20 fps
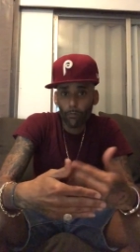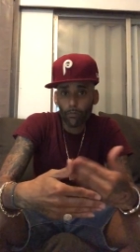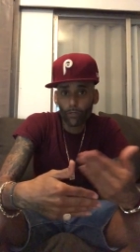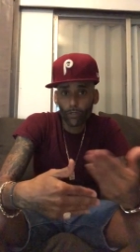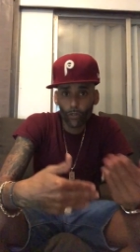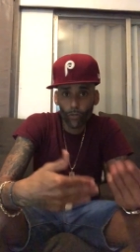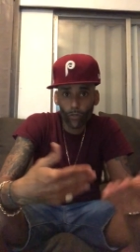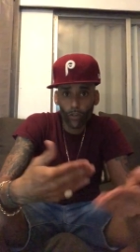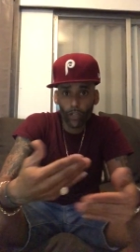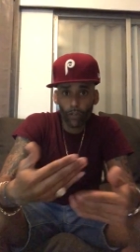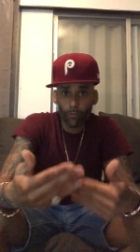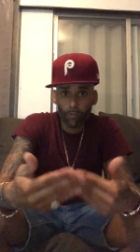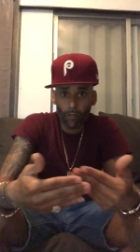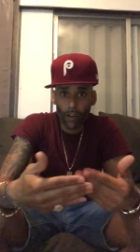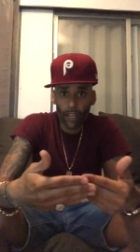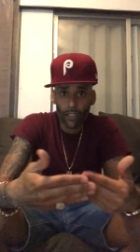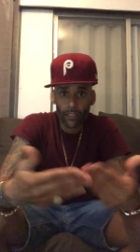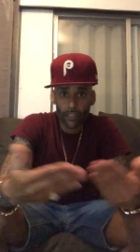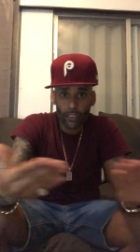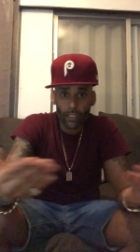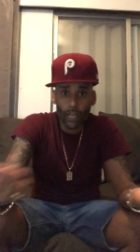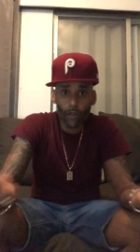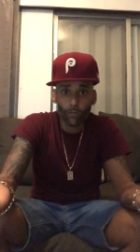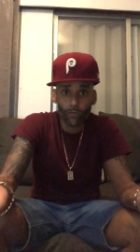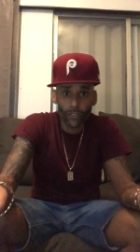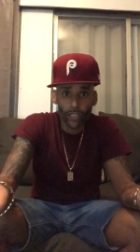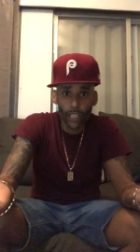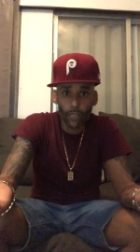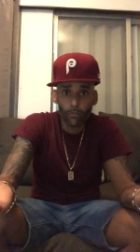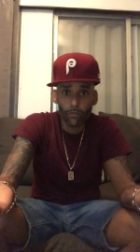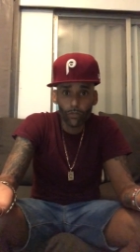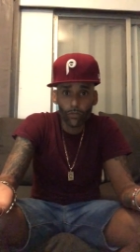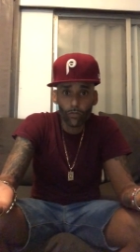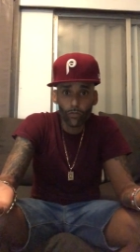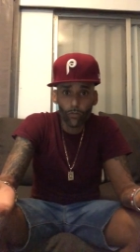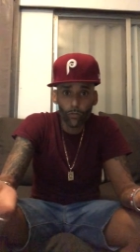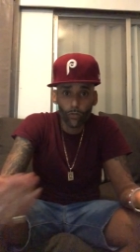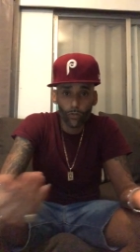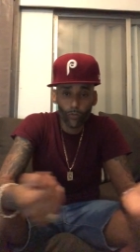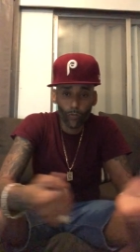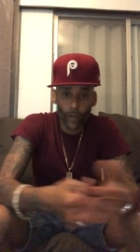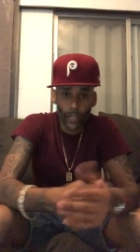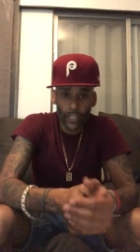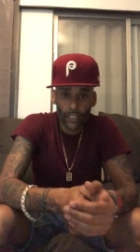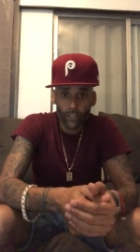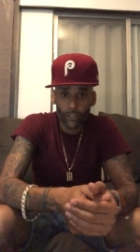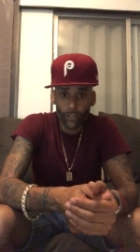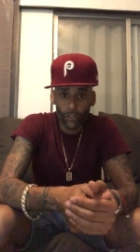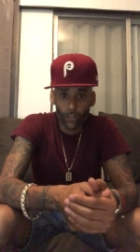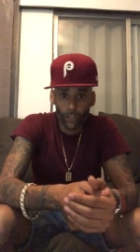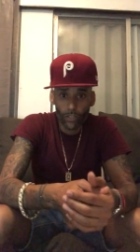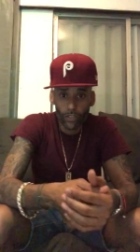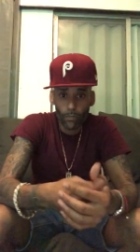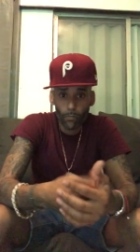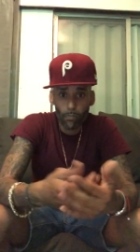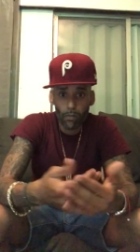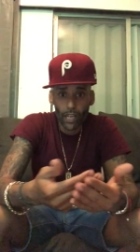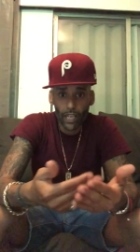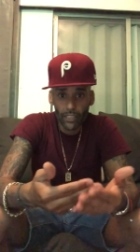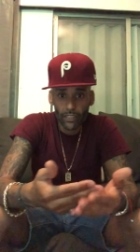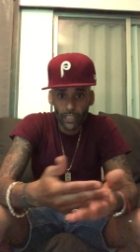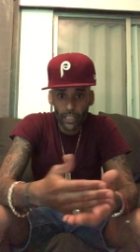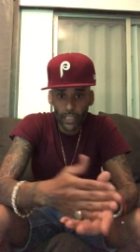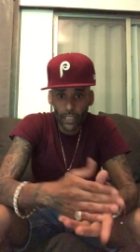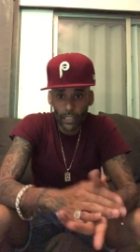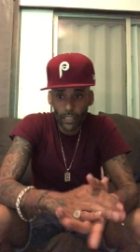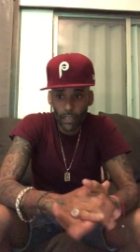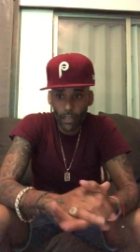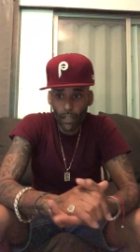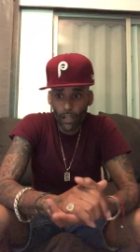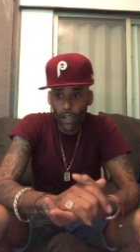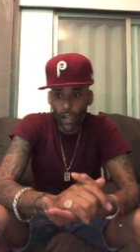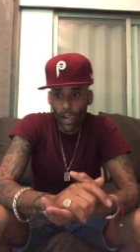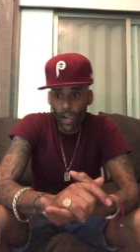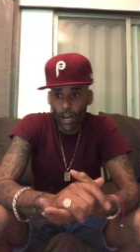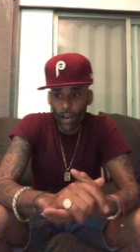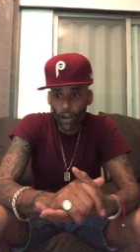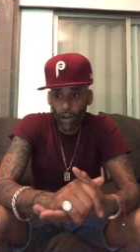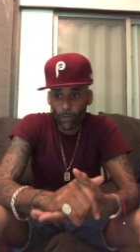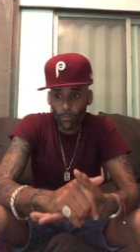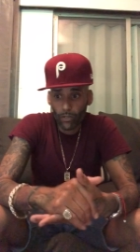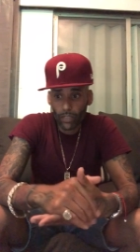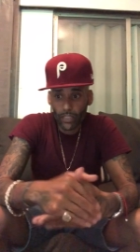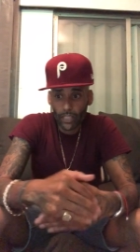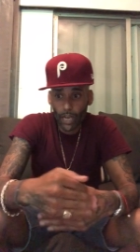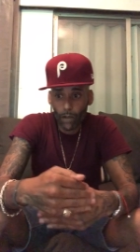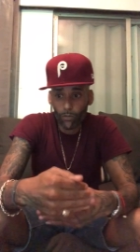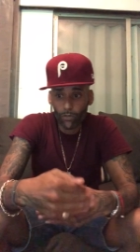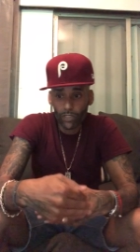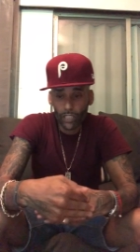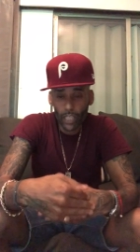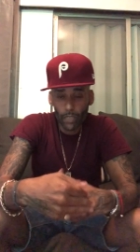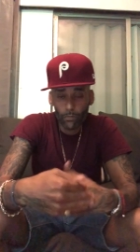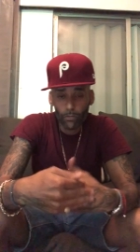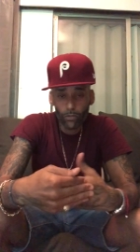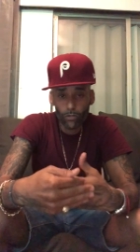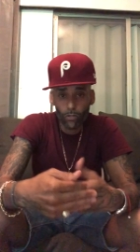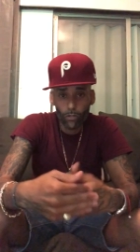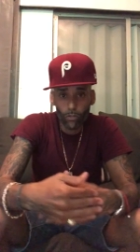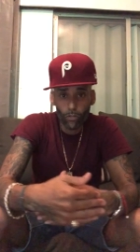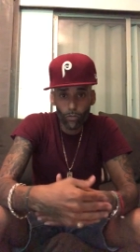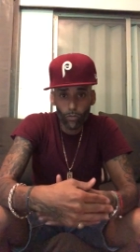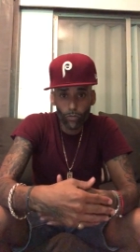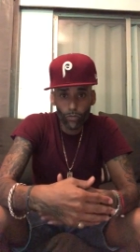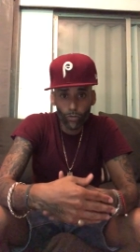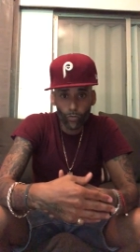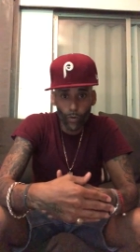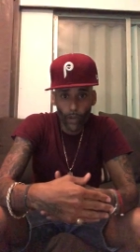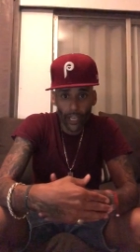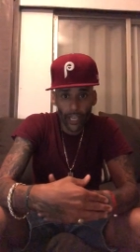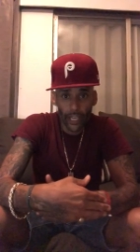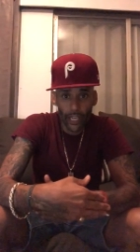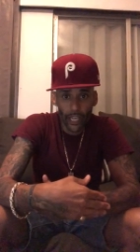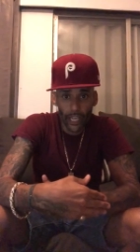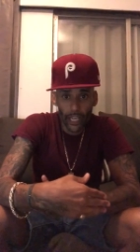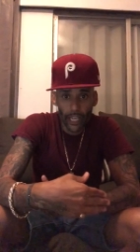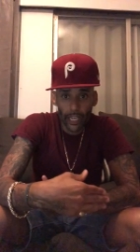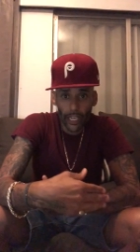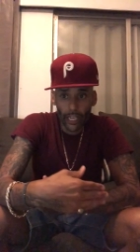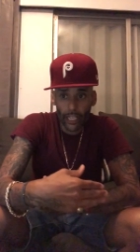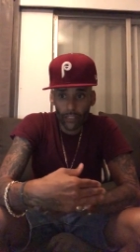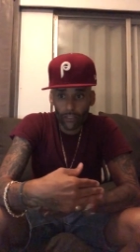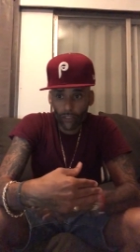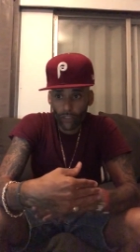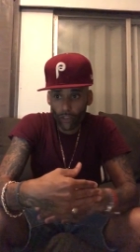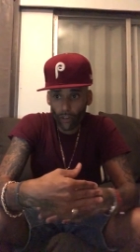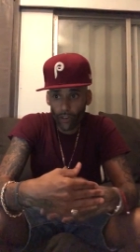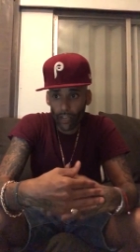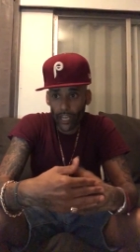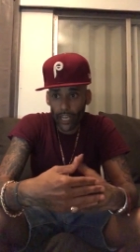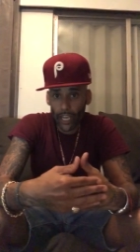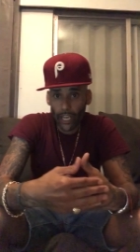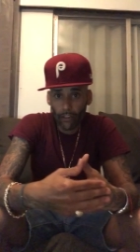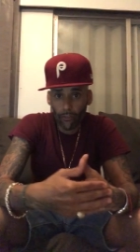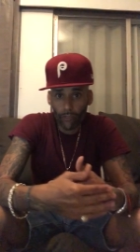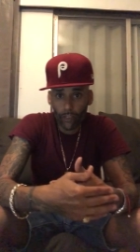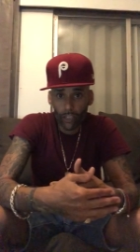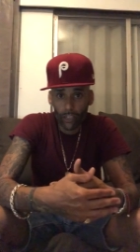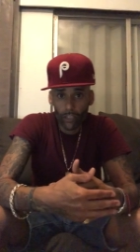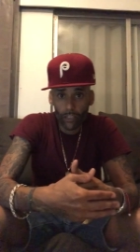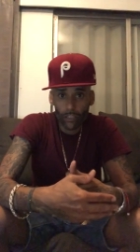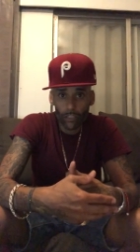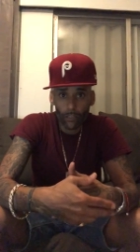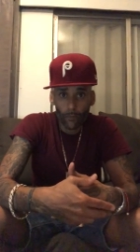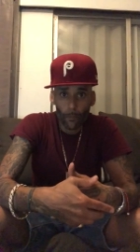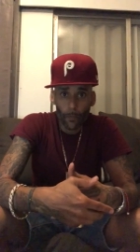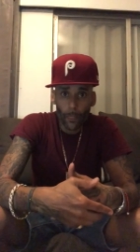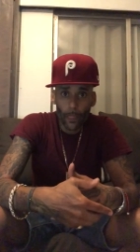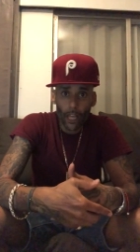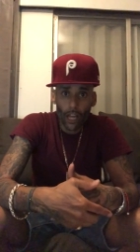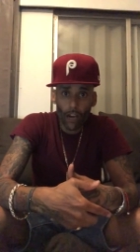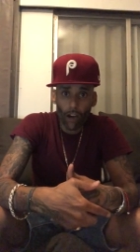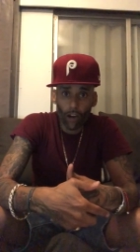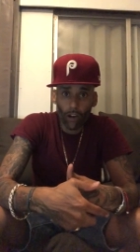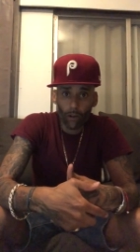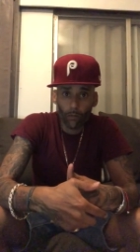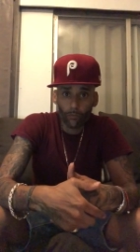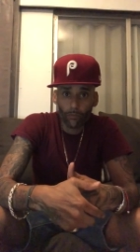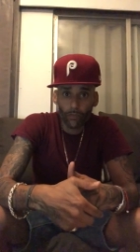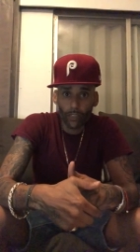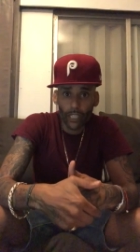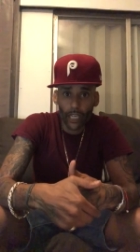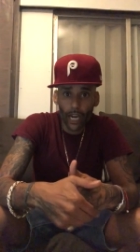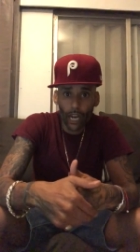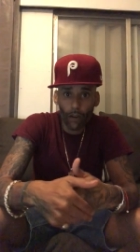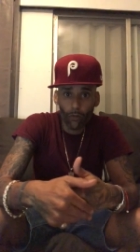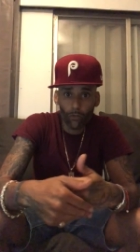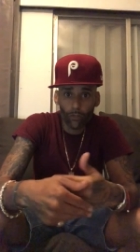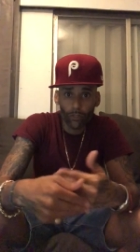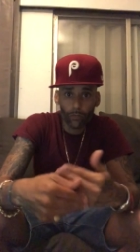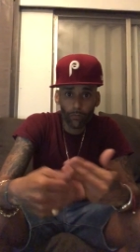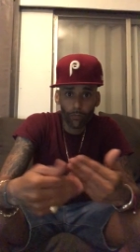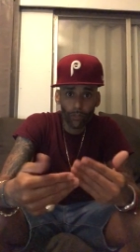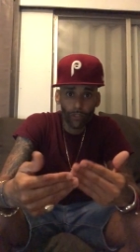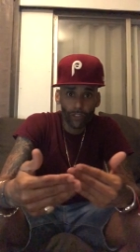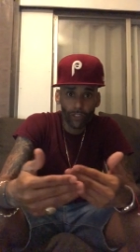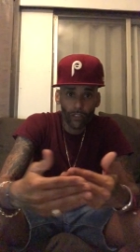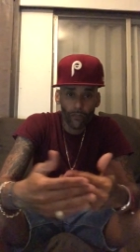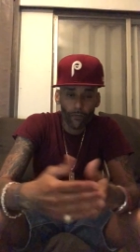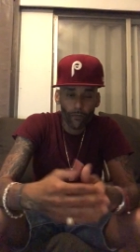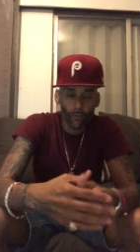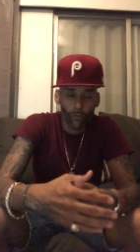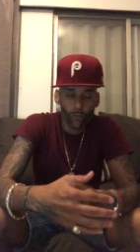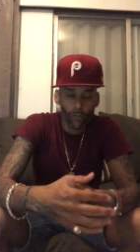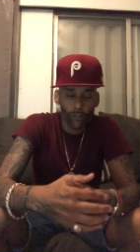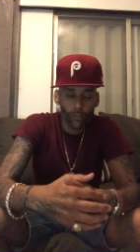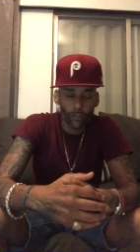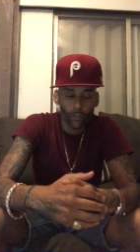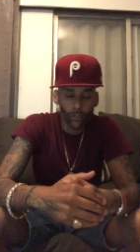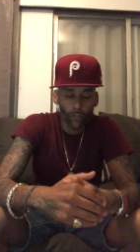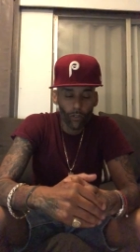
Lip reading: But during the process, I was able to lose weight, so it was a blessing because I was able to lose weight in certain areas that I was pushing for.